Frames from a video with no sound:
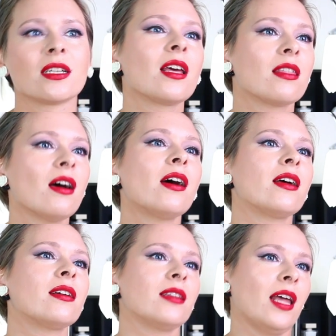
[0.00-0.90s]
and I
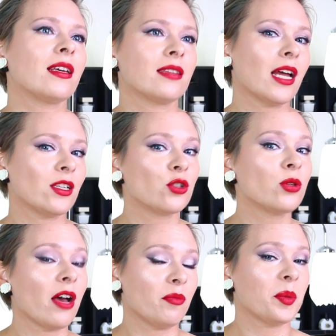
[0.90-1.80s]
thought like that
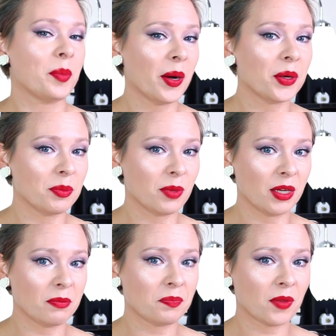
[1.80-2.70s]
should have prepared
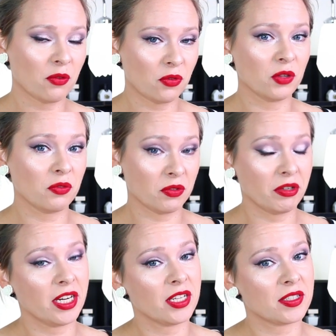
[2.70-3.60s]
me for the
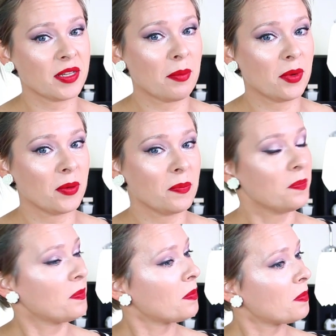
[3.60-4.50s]
Floridian summer.
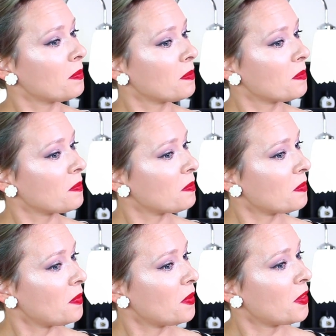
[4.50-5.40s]

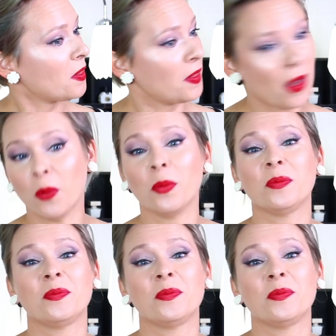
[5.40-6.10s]
No.